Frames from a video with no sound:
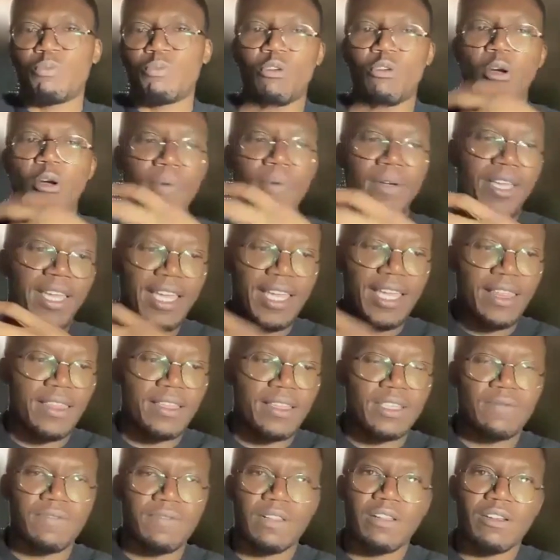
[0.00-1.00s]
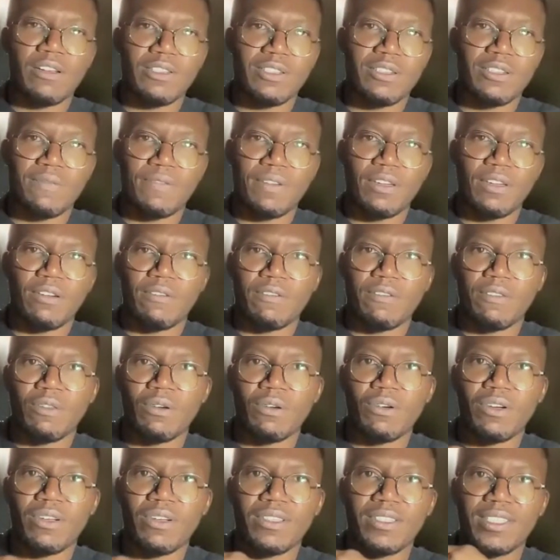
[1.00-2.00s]
propagate this philosophy of
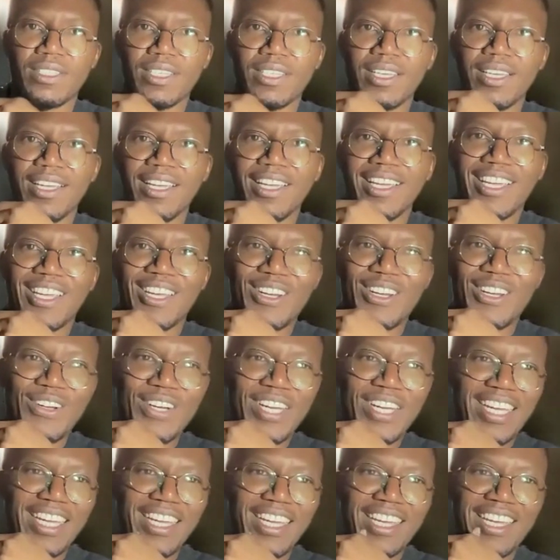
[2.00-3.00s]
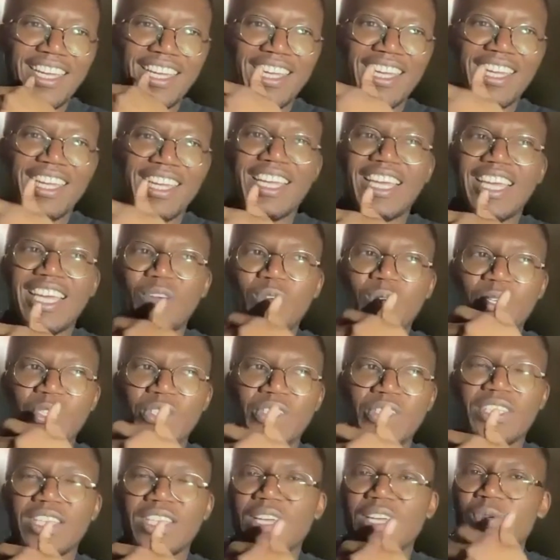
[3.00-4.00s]
thought, you know it
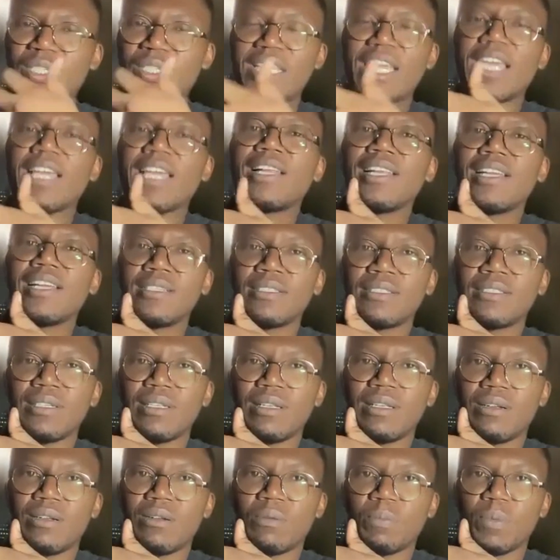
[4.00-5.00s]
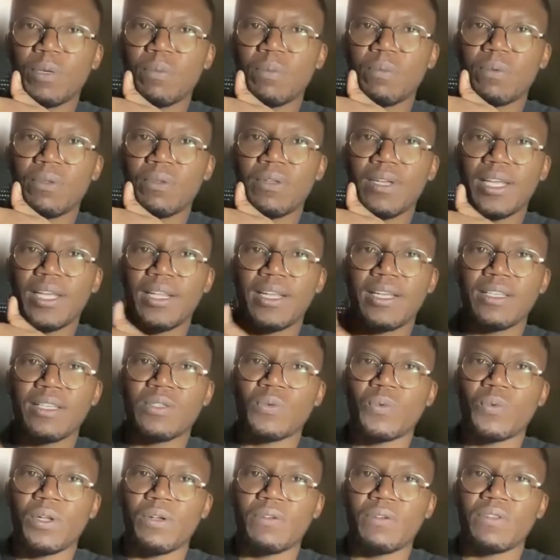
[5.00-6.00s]
was alien to a lot of people. And
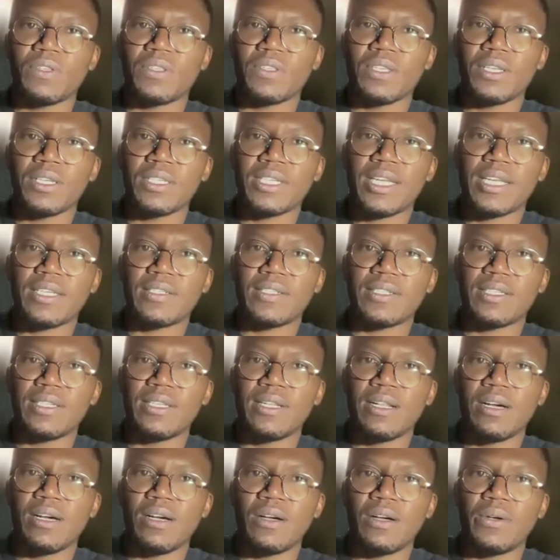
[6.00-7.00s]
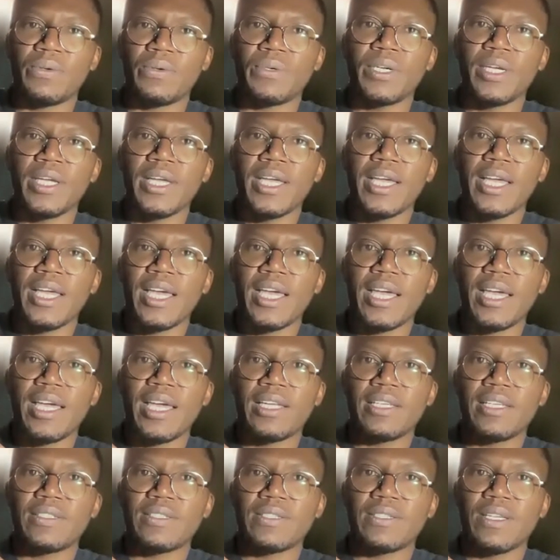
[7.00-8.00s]
that's one of the things I see now
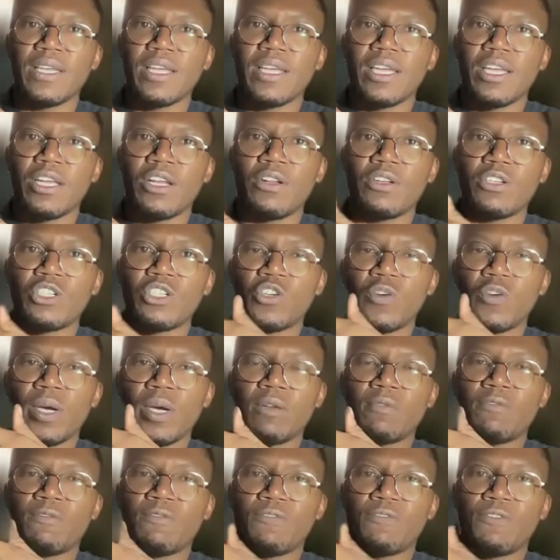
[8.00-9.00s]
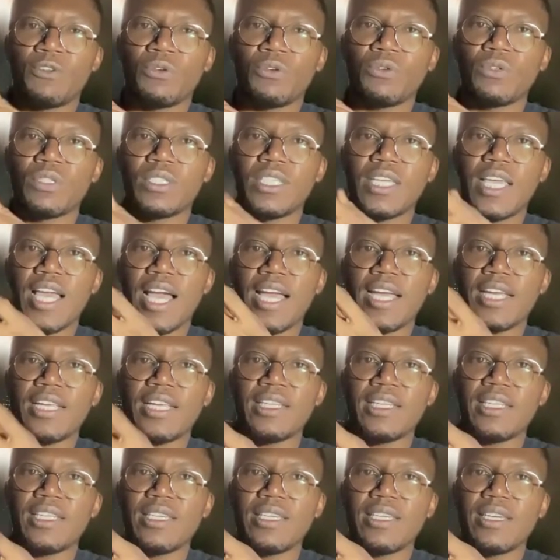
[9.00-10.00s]
is trying to fuse the
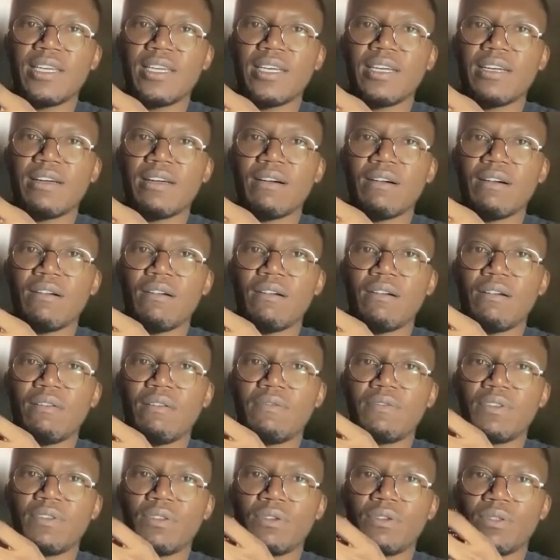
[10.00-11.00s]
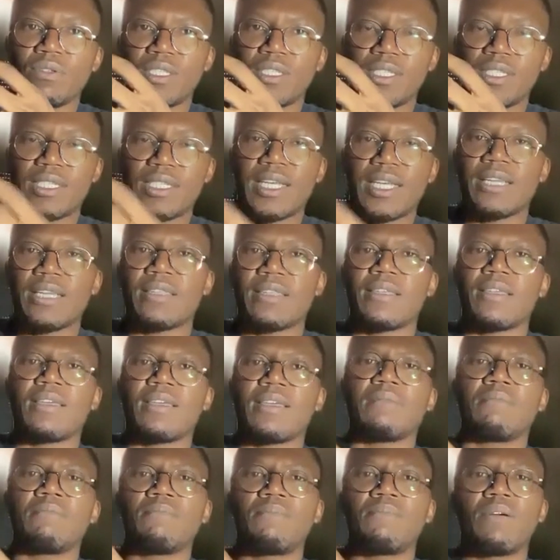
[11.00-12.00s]
idea of design
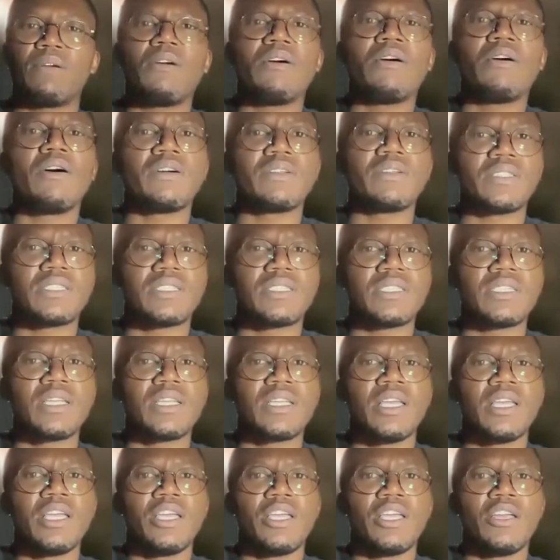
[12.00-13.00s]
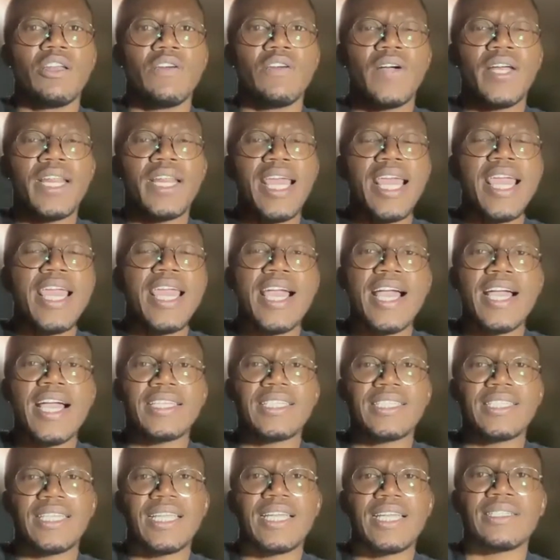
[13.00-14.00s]
thinking plus an AI
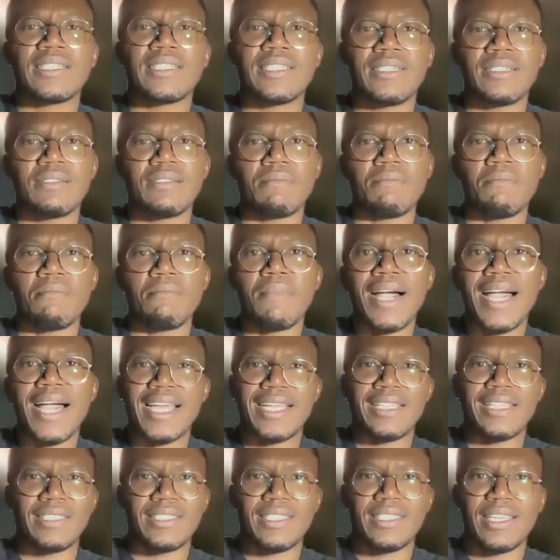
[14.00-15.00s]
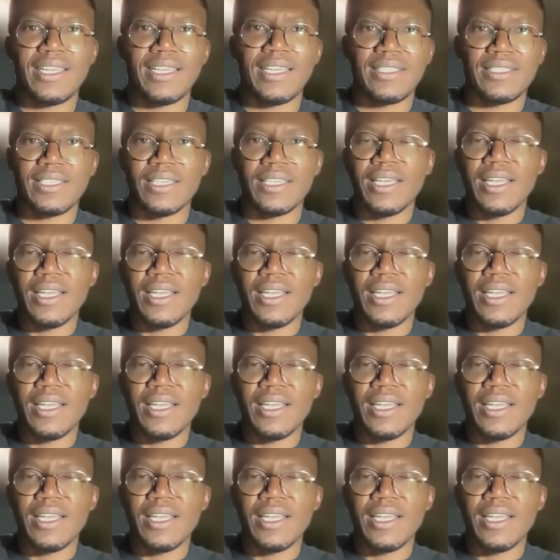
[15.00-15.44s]
centered mindset.